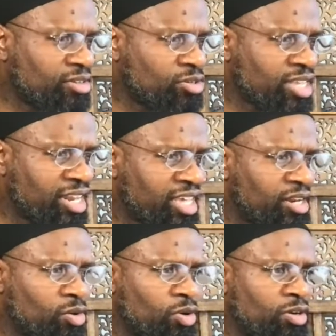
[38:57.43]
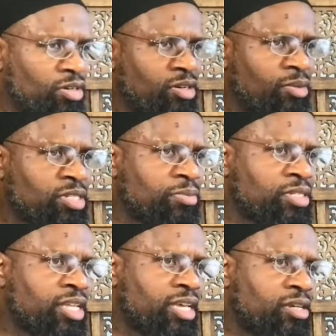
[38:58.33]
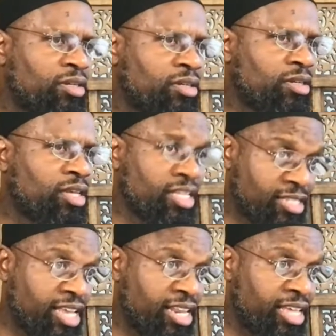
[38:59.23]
You said it, or there was a mistake? It said it?